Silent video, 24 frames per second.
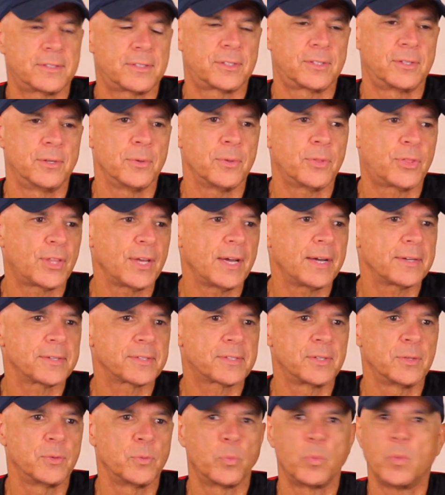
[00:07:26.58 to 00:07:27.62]

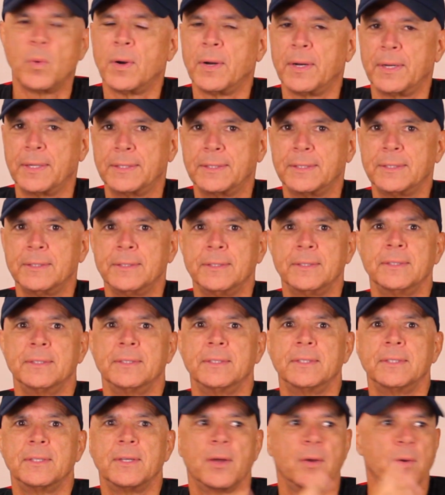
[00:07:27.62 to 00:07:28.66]
2001,
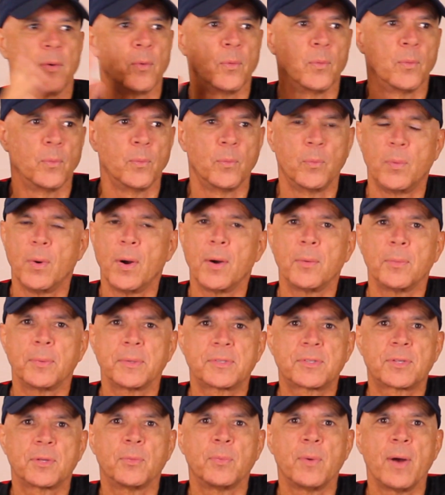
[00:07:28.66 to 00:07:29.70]
what
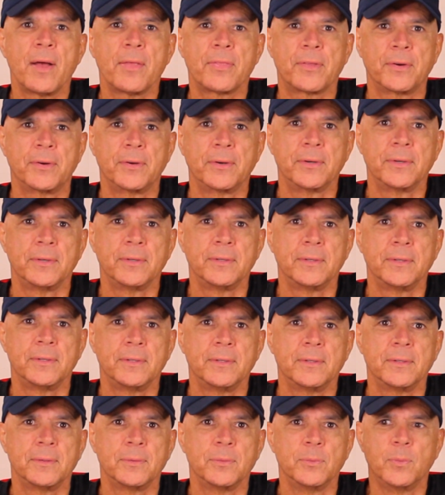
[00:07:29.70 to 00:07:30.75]
was the weather?
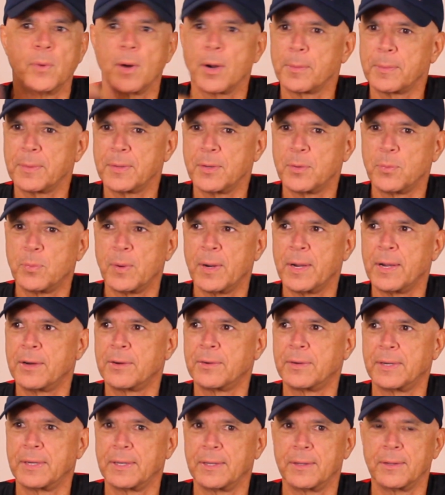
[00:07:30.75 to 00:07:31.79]
What were you
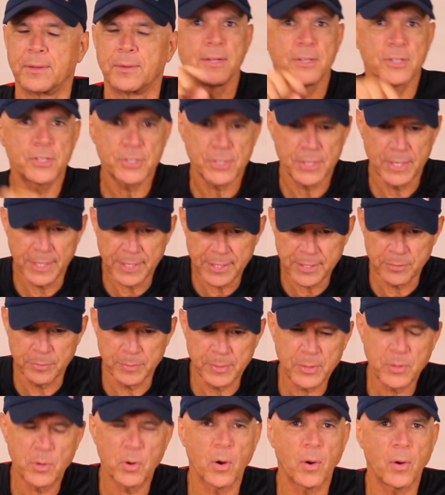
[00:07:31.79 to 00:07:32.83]
wearing? She can
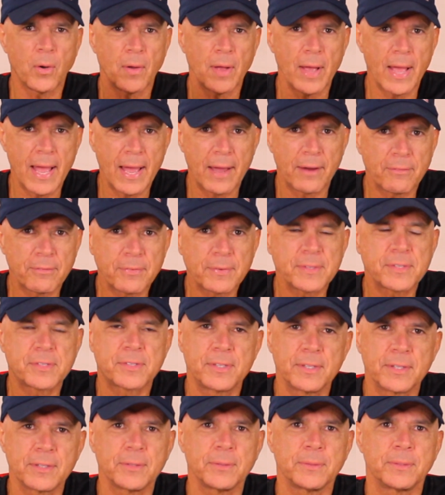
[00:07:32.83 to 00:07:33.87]
recall every
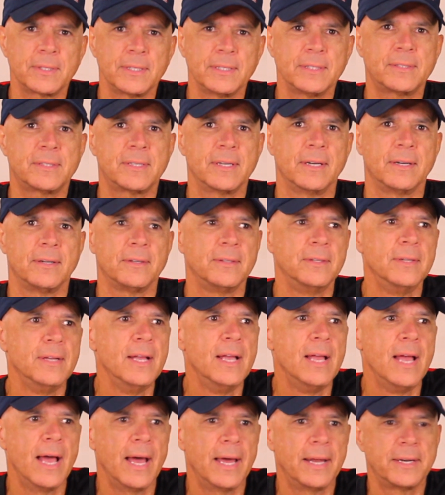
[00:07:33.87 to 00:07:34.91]
single detail.
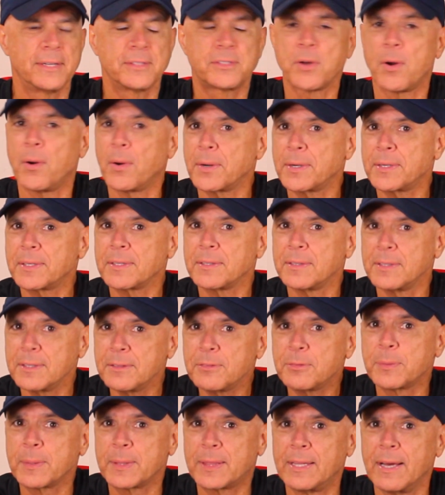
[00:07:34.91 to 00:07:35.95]
And it's hard to
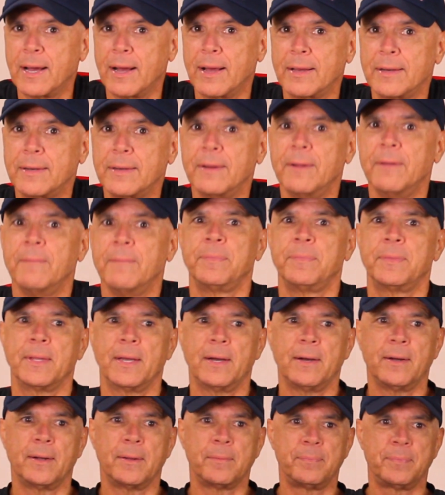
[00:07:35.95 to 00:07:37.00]
live with that.
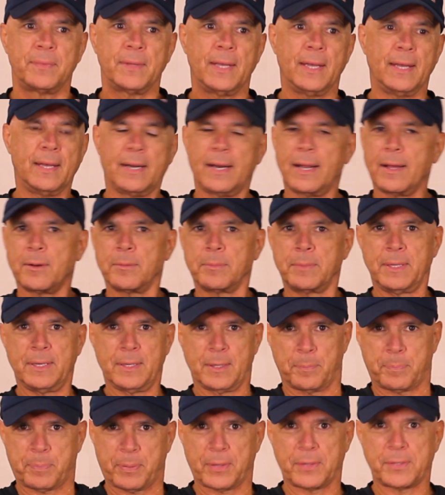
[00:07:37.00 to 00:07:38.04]
And I don't mean
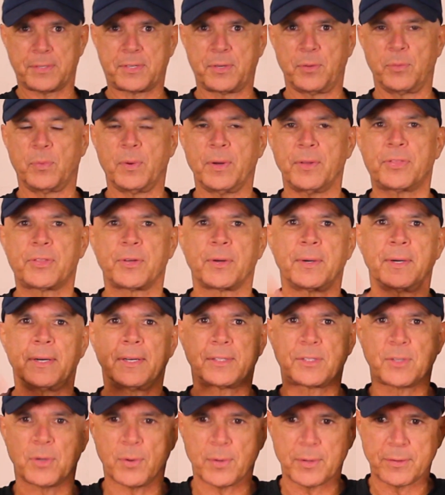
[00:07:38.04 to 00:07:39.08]
a person with her.
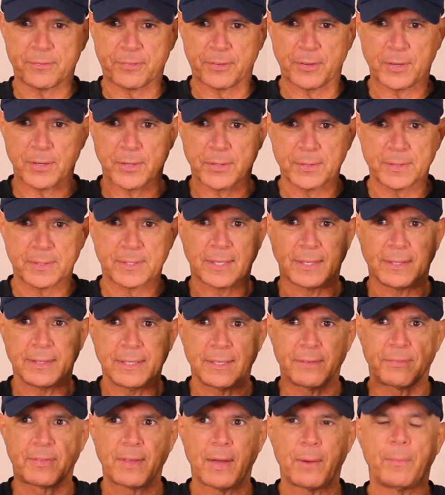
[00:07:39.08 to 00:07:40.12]
It's hard for her to
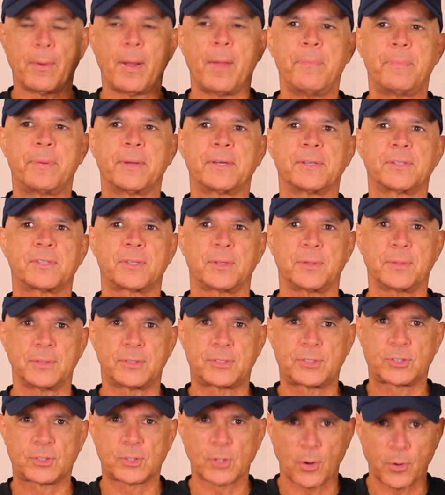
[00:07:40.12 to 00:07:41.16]
live that way because there
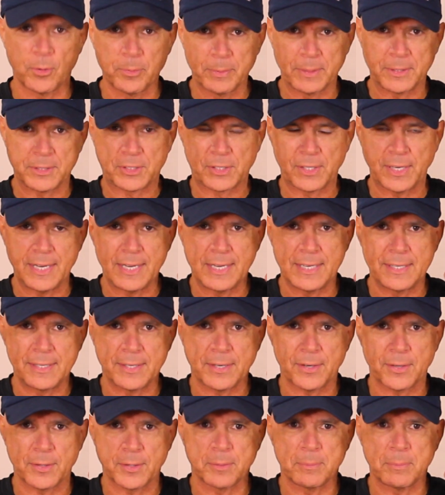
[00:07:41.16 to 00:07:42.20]
is so much
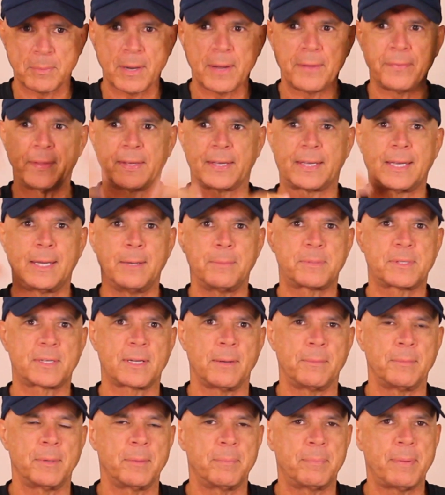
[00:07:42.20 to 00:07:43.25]
in her mind that keeps
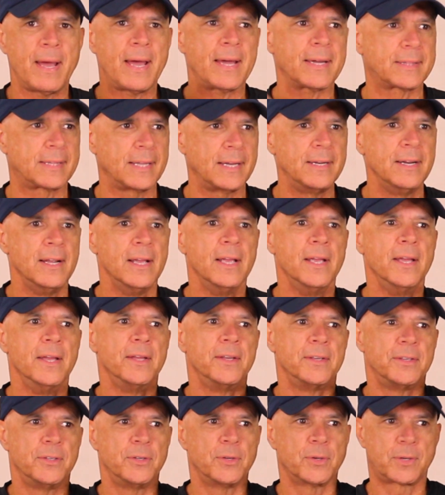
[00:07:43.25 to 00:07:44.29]
coming back that
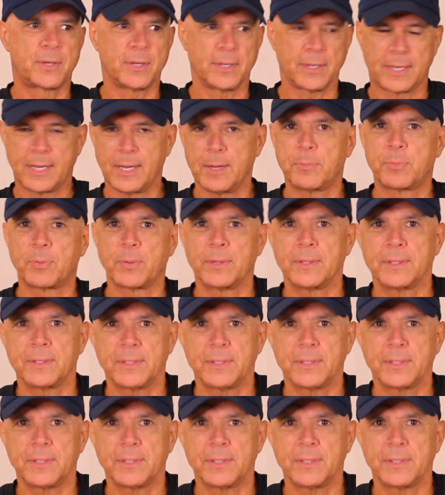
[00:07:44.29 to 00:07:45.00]
you can keep,